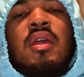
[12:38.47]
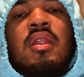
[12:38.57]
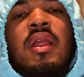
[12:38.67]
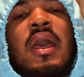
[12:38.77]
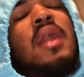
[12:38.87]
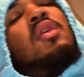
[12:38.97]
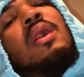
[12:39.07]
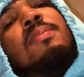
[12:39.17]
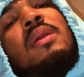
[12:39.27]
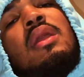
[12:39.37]
like, I know
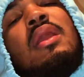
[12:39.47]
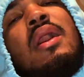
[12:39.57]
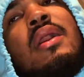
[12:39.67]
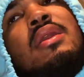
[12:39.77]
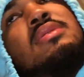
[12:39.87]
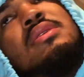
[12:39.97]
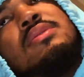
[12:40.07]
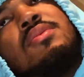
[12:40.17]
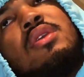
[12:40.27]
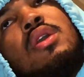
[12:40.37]
I play a lot and I say
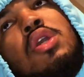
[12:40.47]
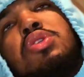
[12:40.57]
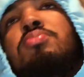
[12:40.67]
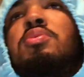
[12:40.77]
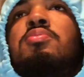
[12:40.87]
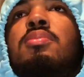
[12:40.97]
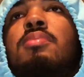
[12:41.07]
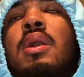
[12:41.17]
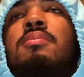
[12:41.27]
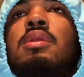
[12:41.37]
some things and people
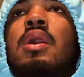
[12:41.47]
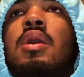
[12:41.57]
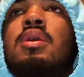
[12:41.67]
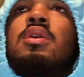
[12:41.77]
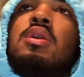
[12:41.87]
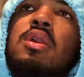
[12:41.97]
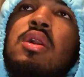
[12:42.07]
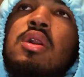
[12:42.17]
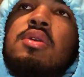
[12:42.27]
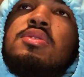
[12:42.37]
might be like,
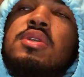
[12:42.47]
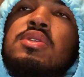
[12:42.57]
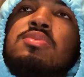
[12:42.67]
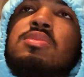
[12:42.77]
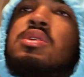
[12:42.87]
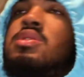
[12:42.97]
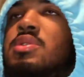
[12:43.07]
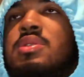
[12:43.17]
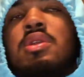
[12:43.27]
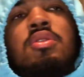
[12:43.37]
"Oh, you're saying too much,
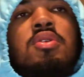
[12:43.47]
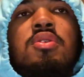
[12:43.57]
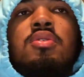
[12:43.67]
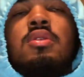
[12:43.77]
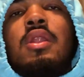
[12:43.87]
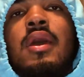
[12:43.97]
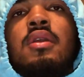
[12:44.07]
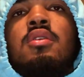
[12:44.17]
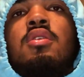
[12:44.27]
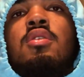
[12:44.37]
this, that, and third." Like,